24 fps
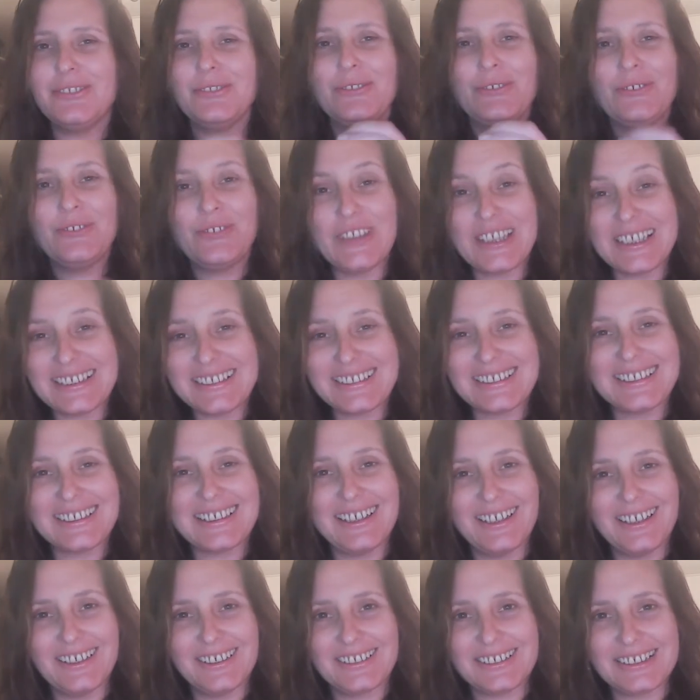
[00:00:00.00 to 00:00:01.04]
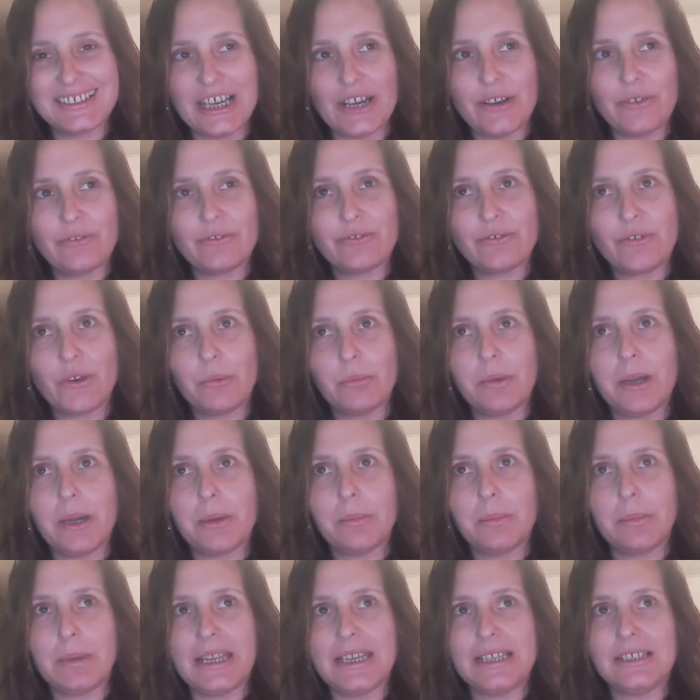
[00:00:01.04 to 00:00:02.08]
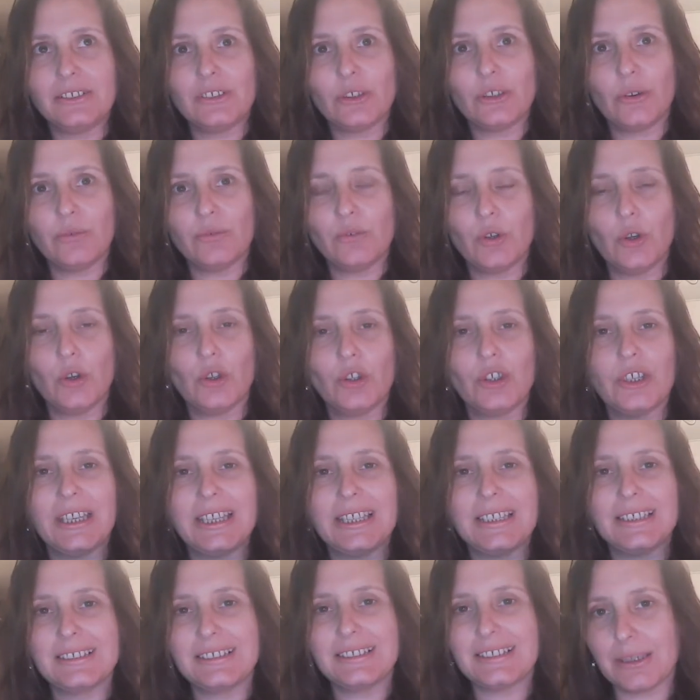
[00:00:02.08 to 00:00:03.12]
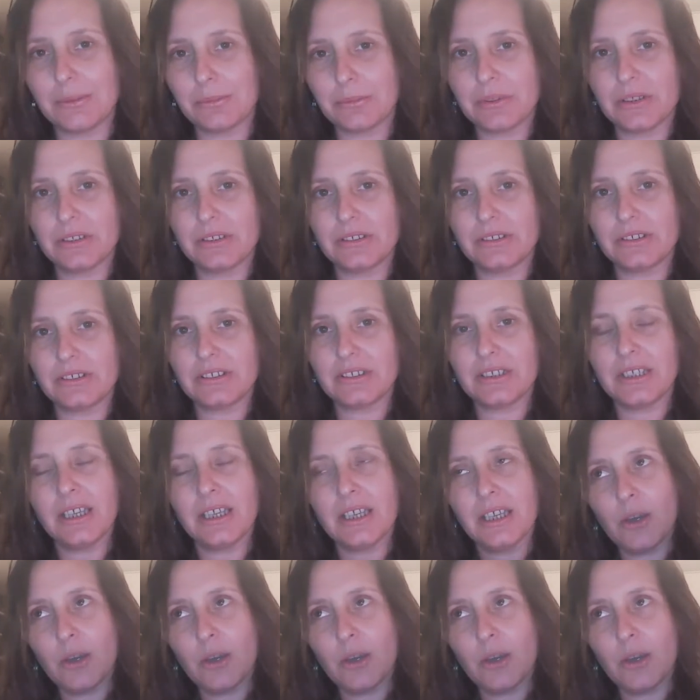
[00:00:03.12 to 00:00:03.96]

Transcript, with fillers: fixing ourselves from a place of non acceptance?